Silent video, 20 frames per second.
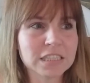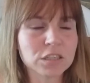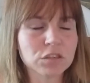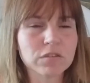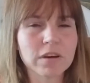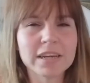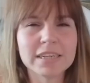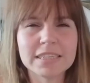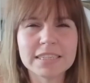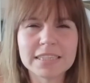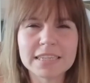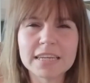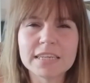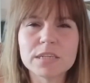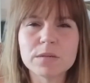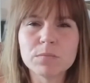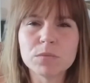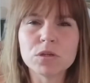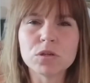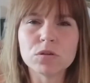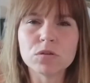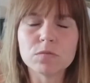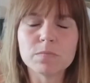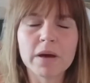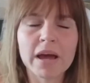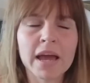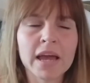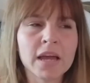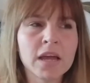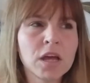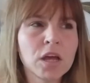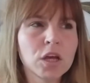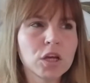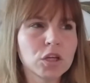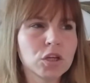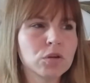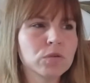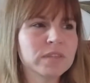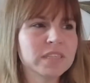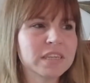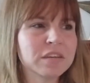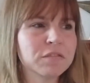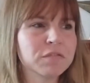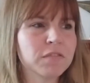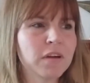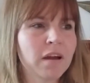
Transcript: and trying to set a mood by using